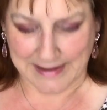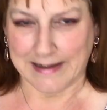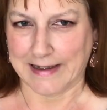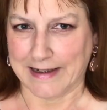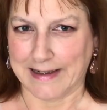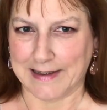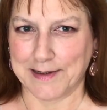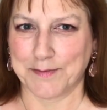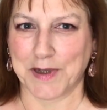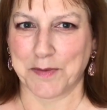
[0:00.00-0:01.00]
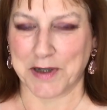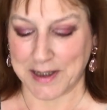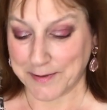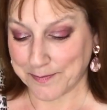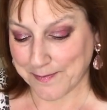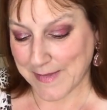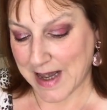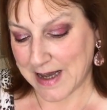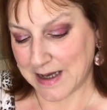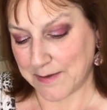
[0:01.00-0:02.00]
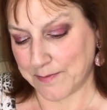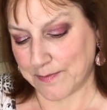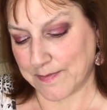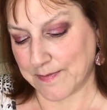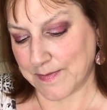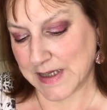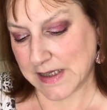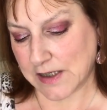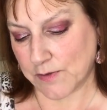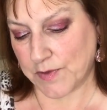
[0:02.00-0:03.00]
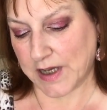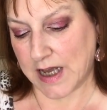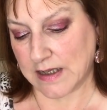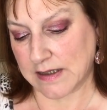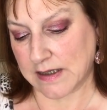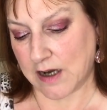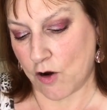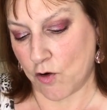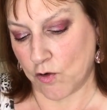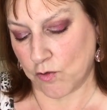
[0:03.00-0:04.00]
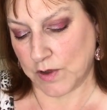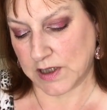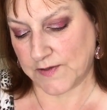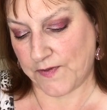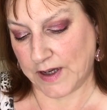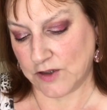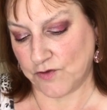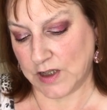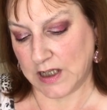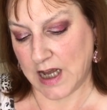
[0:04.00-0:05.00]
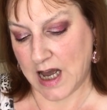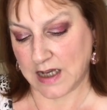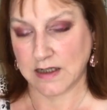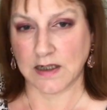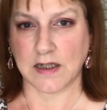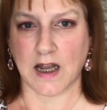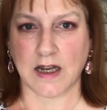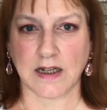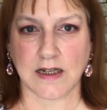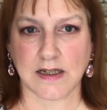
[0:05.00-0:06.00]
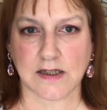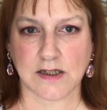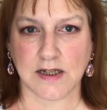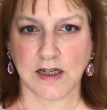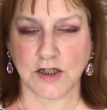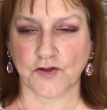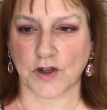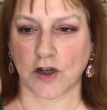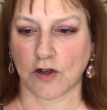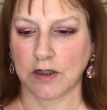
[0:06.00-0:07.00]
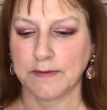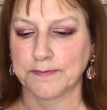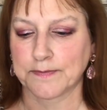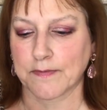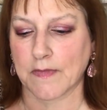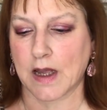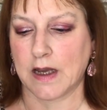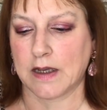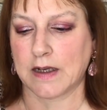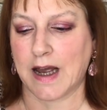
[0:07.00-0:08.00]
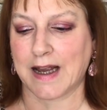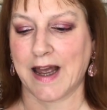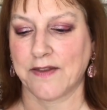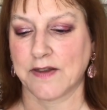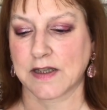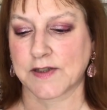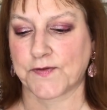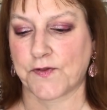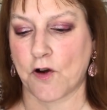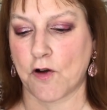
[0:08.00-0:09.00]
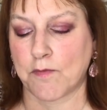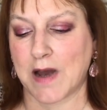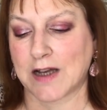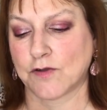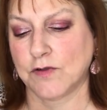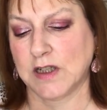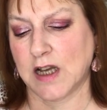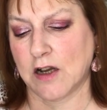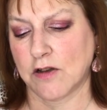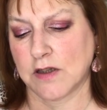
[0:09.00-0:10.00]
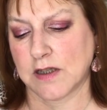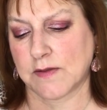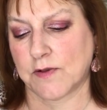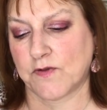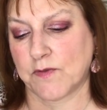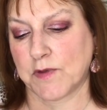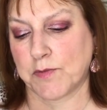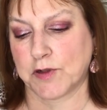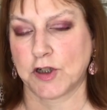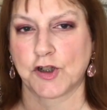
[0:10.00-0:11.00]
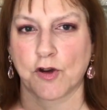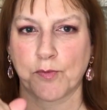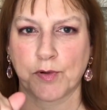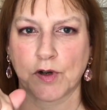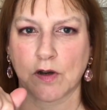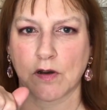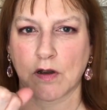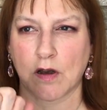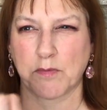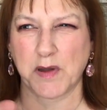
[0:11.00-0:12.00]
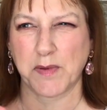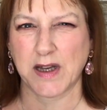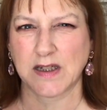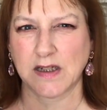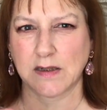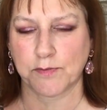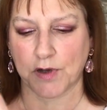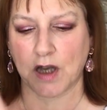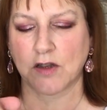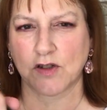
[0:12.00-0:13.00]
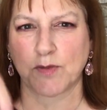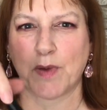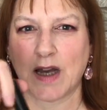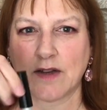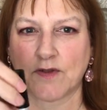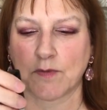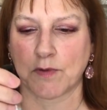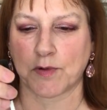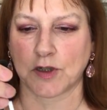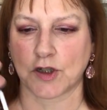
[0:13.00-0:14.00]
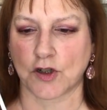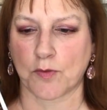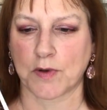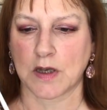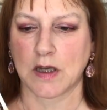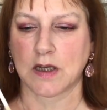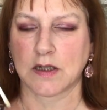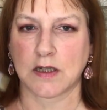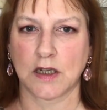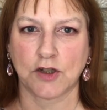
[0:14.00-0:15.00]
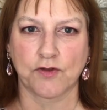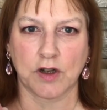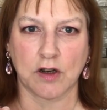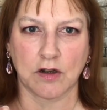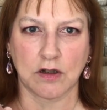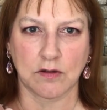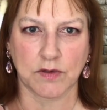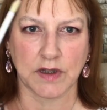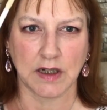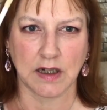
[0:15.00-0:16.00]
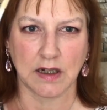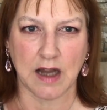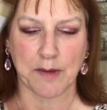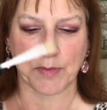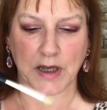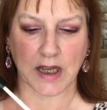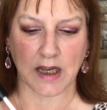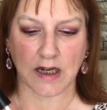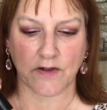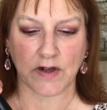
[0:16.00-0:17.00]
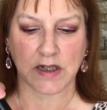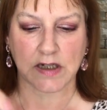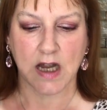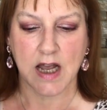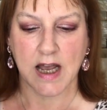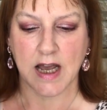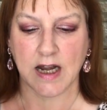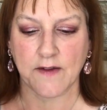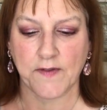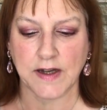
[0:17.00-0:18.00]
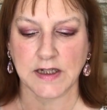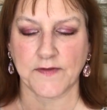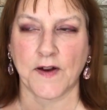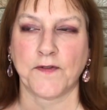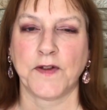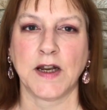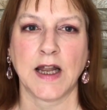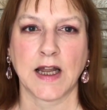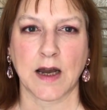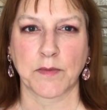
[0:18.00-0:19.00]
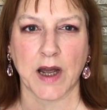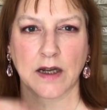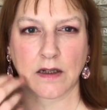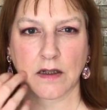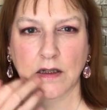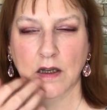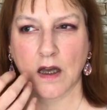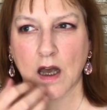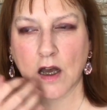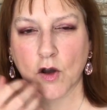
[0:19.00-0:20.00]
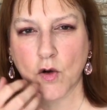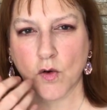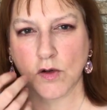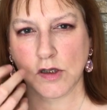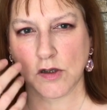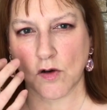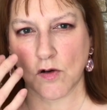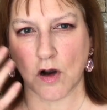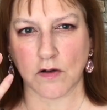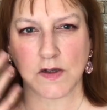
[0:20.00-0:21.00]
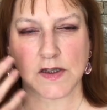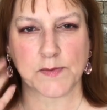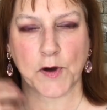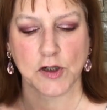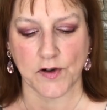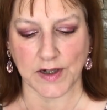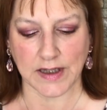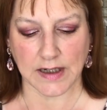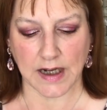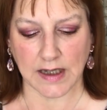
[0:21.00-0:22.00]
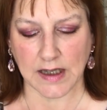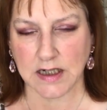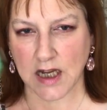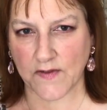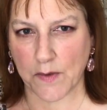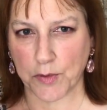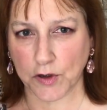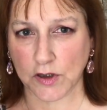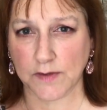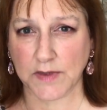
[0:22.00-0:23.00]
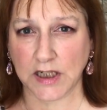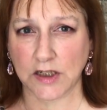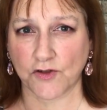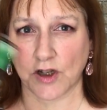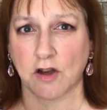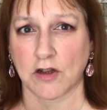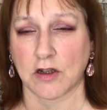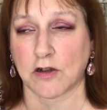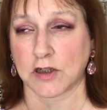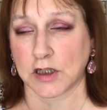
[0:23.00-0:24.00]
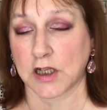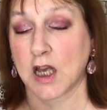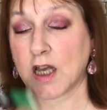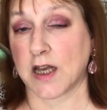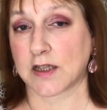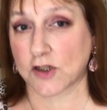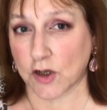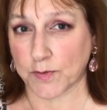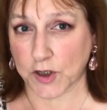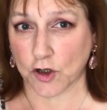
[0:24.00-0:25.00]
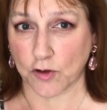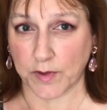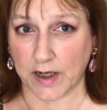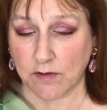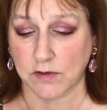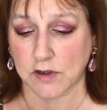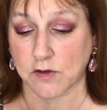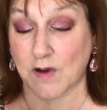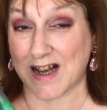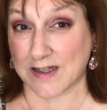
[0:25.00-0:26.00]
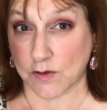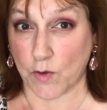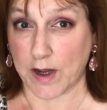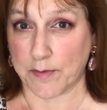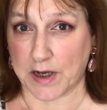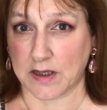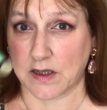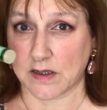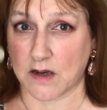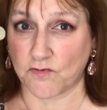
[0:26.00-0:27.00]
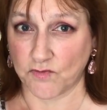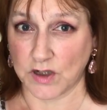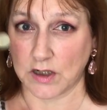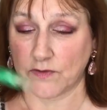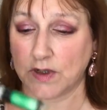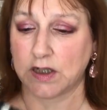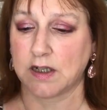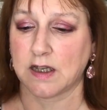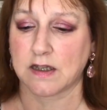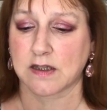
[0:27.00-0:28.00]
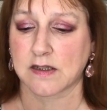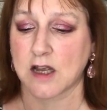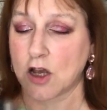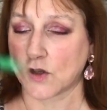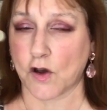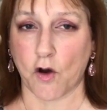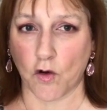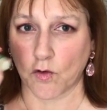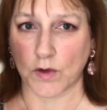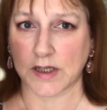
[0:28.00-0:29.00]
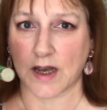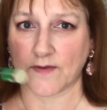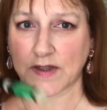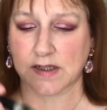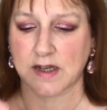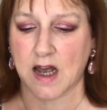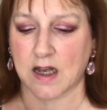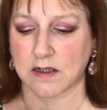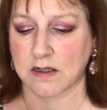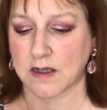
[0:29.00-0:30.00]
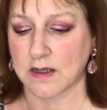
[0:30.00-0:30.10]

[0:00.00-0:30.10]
Yeah, maybe. This is something else that I always find really handy, and it is tea tree oil. And I get this from, I don't think I got this one from the Body Shop, but maybe I did, but I usually buy it from the Body Shop. Tea tree oil with a little applicator in it, and I find if I feel like I'm getting a cold sore or a spot or anything like that, if I put some tea tree oil on it, it stops it coming out. So I swear by this. I really, really like this. So I always have this to hand.